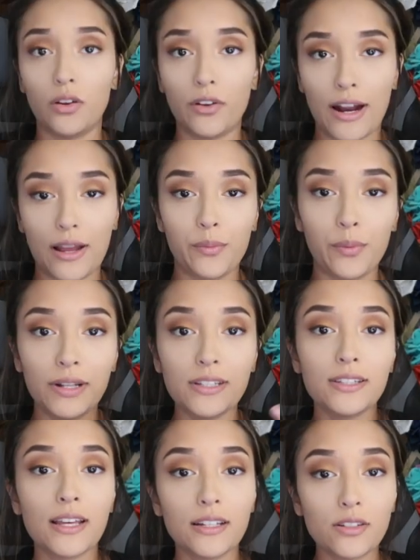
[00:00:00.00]
All right,
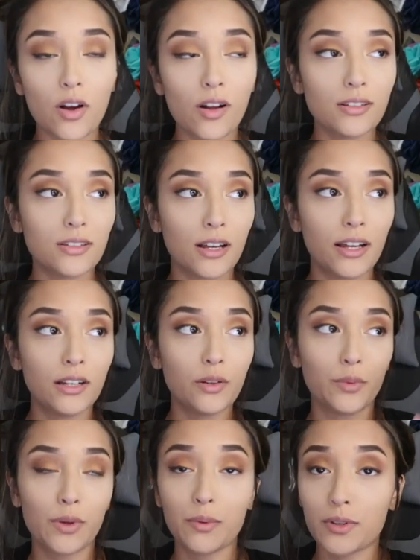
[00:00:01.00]
once that's all
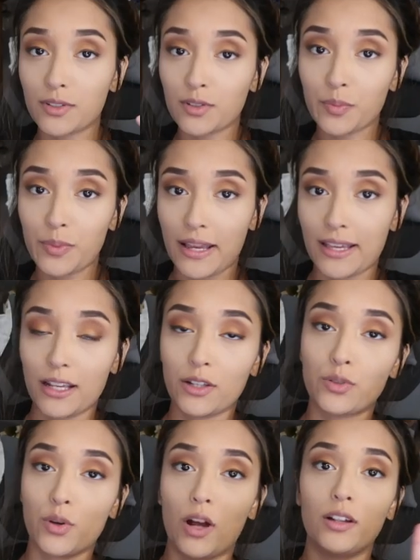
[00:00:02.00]
done, we were still baking,
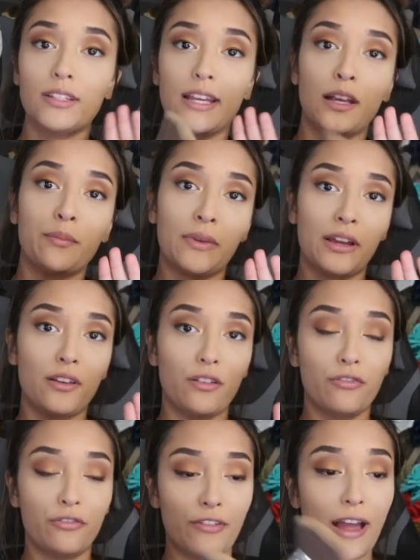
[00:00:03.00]
so I'll take my
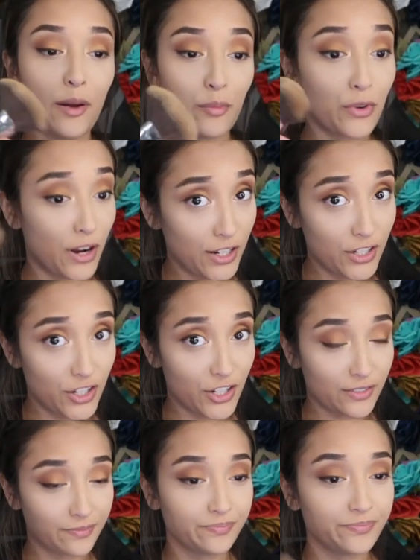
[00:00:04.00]
fat brush
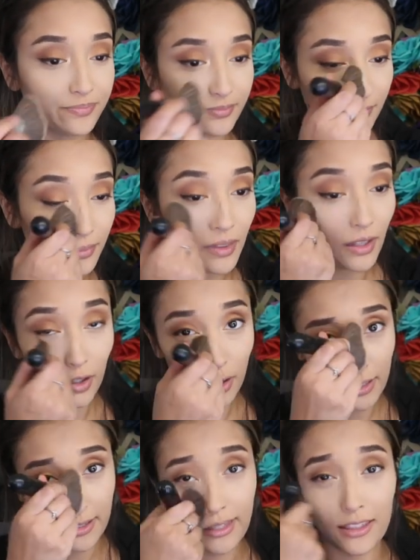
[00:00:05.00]

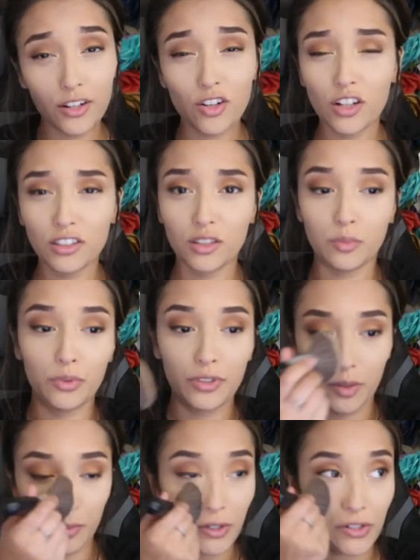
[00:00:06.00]
I think they're called
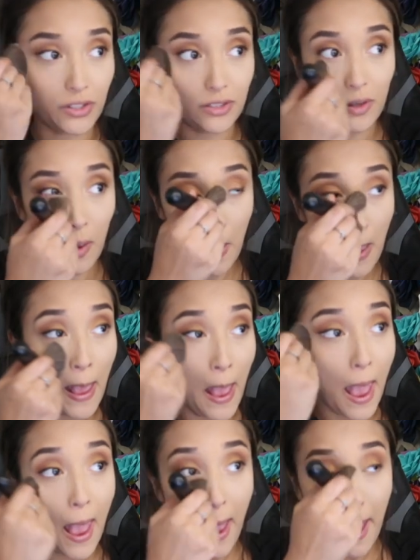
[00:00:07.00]
kabuki brushes,
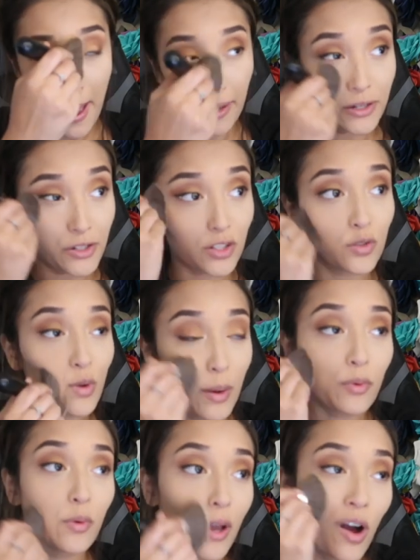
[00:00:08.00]
and just
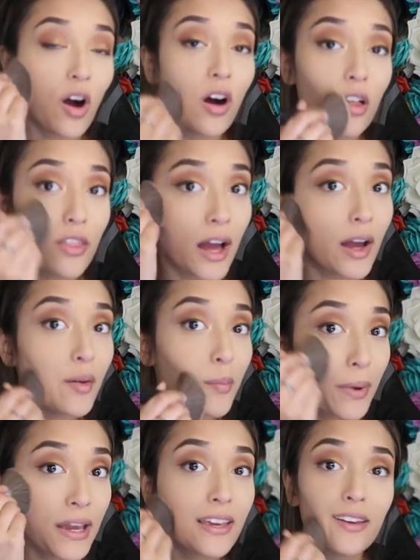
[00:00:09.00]
wipe away all
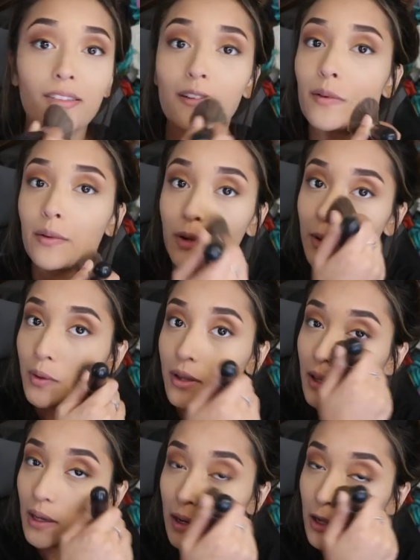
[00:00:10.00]
that baking that we were
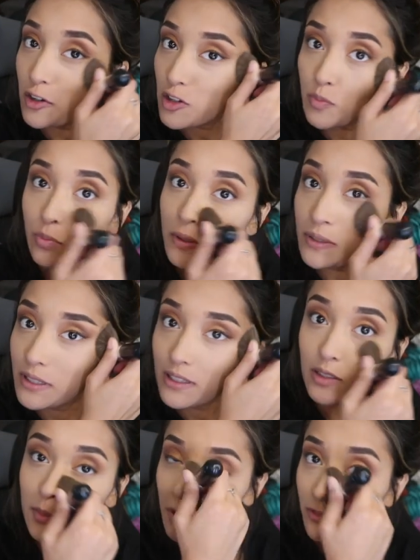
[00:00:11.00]
doing and kind of just blend it
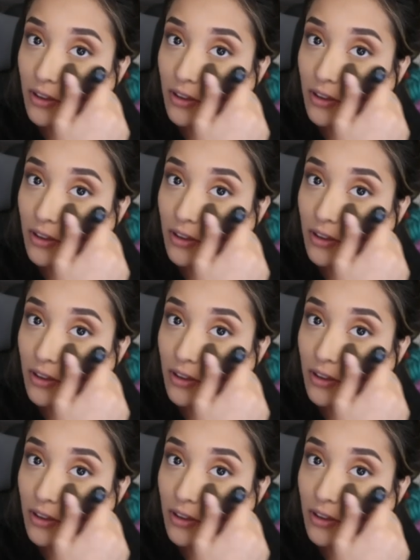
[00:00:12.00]
into my